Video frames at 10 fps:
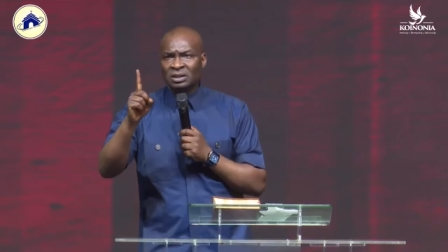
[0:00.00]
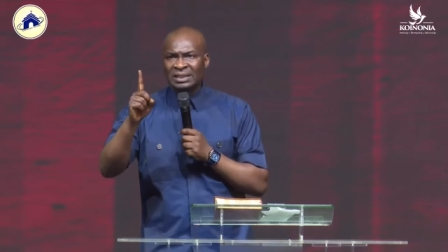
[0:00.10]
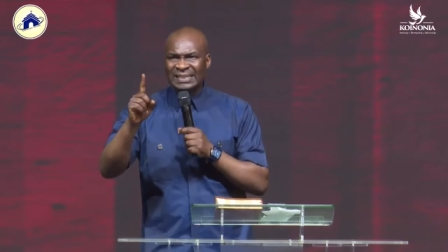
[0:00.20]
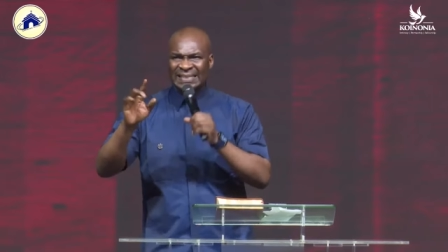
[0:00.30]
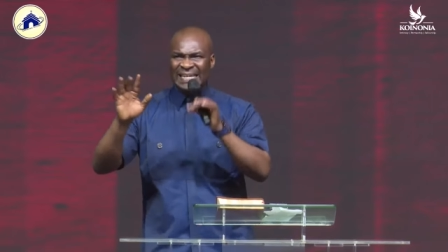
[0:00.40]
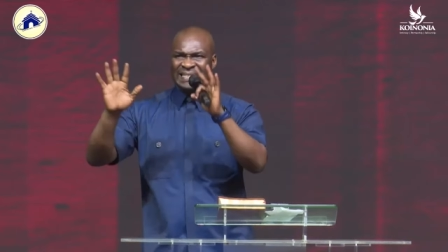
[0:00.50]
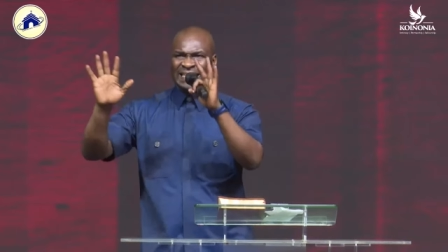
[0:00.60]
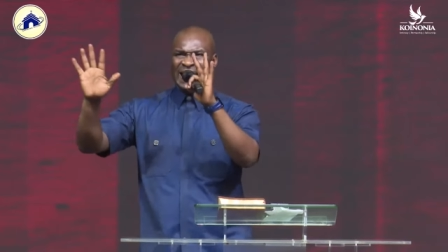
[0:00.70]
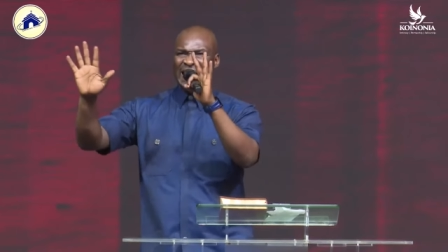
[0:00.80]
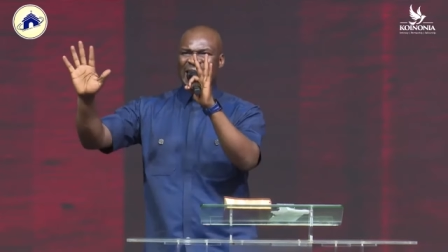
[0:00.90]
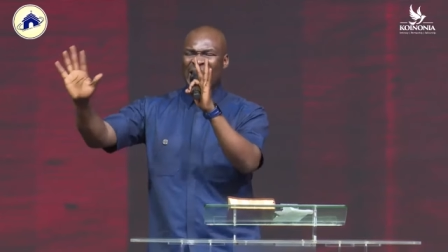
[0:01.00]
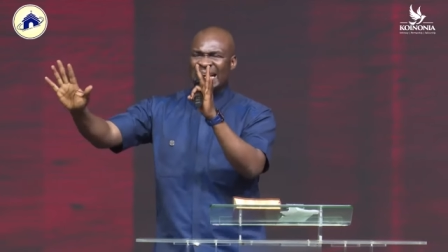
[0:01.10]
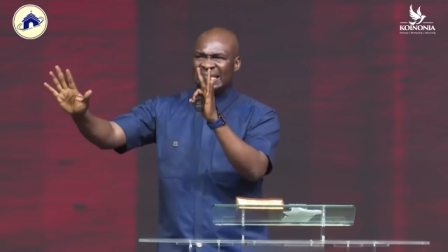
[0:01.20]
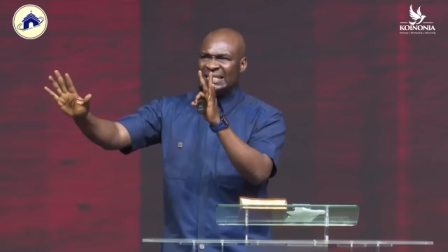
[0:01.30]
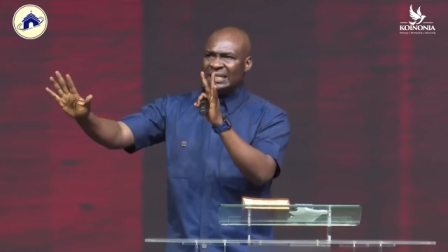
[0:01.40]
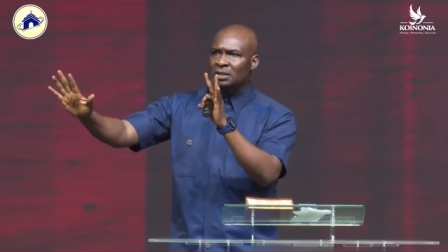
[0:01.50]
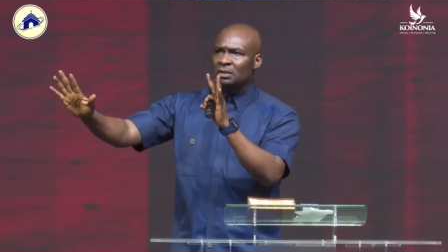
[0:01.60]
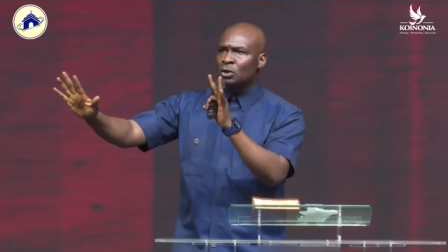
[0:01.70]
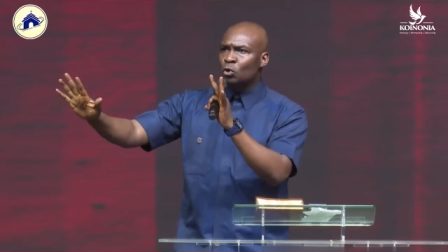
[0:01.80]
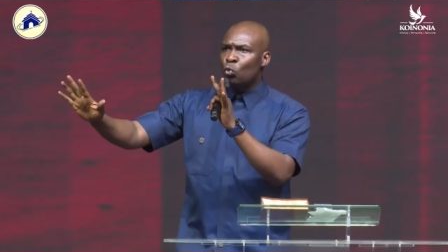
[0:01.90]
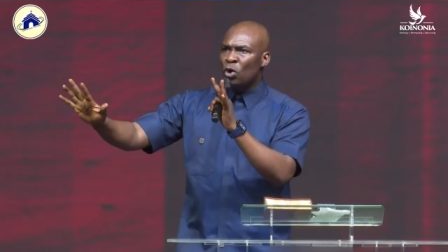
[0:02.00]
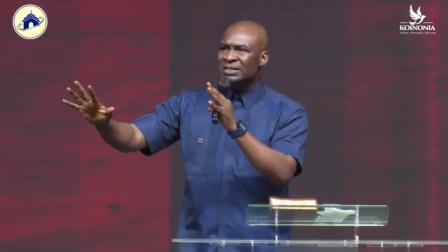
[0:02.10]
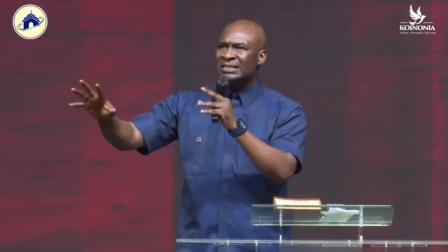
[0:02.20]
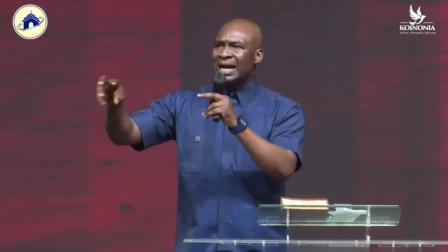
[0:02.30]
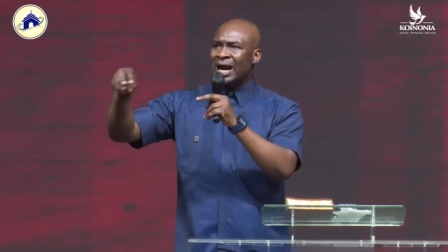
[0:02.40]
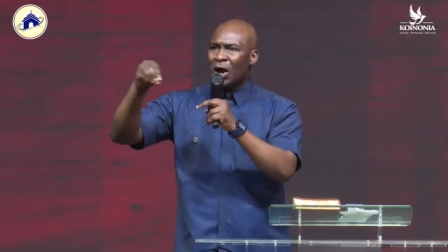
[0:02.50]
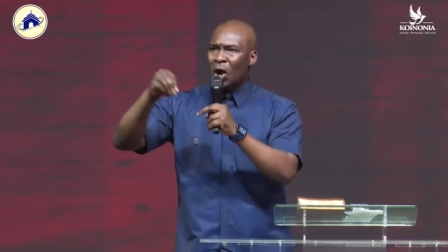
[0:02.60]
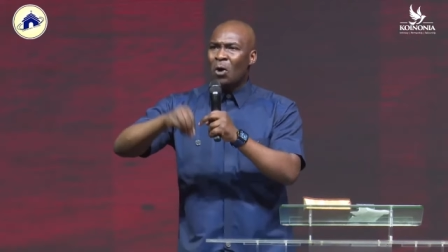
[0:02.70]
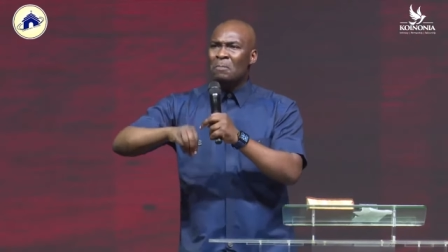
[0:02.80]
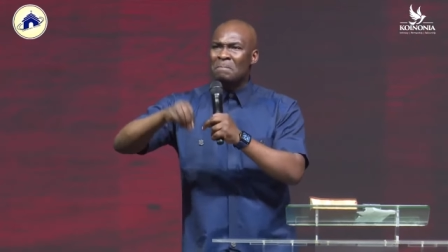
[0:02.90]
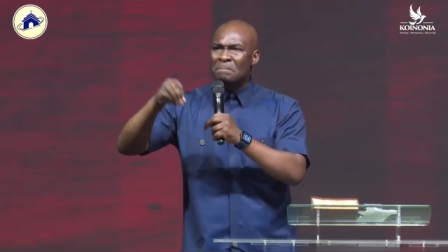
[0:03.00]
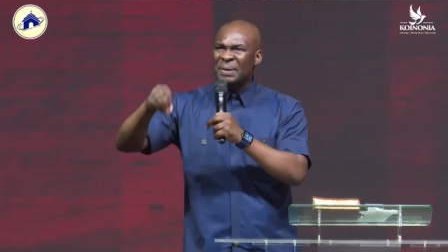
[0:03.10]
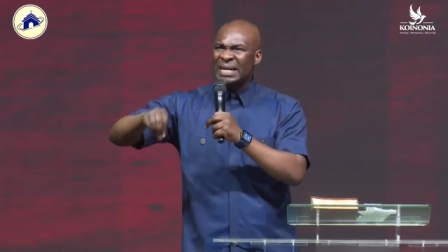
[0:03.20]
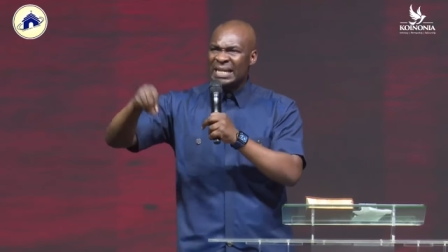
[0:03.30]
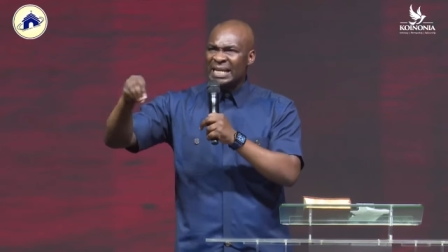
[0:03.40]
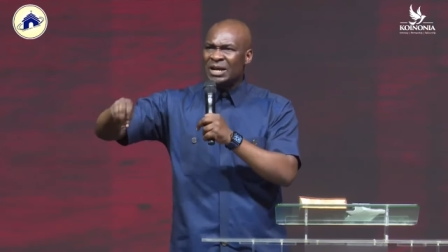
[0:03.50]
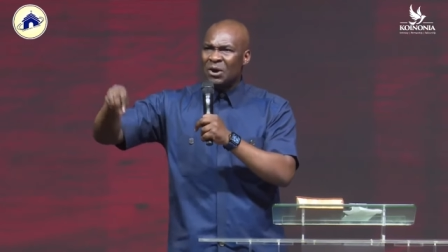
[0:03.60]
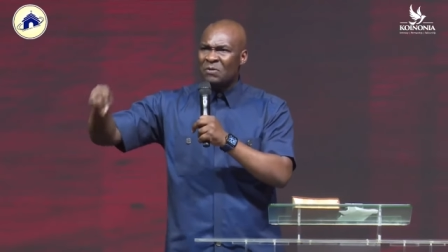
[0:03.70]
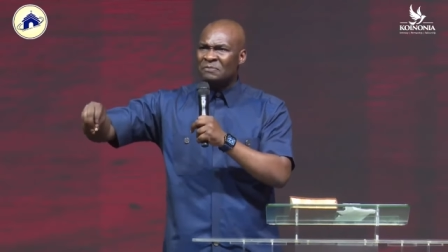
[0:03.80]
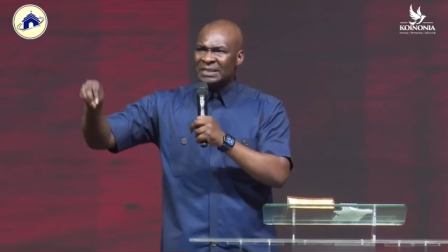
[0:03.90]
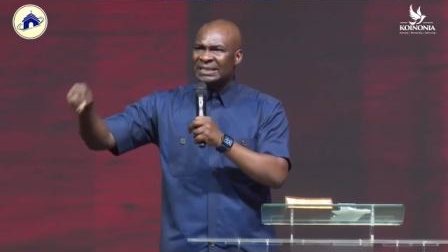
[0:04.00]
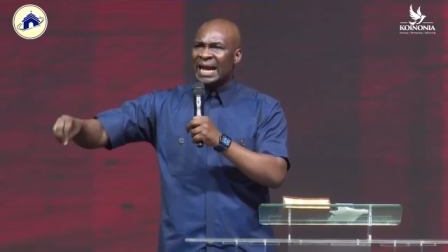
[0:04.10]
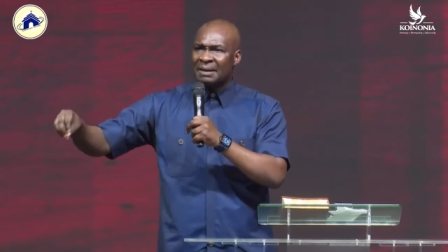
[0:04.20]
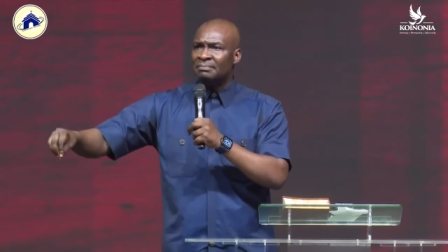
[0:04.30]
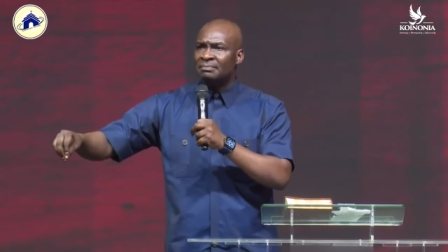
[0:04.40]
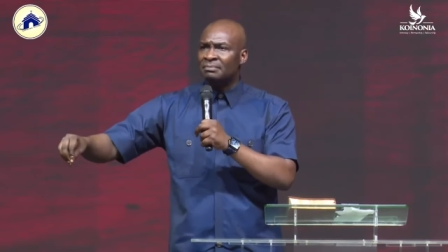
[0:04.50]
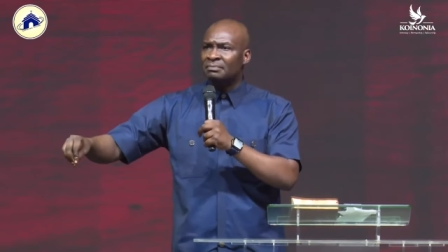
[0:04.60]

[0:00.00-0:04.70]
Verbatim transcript: It says great was the company of them.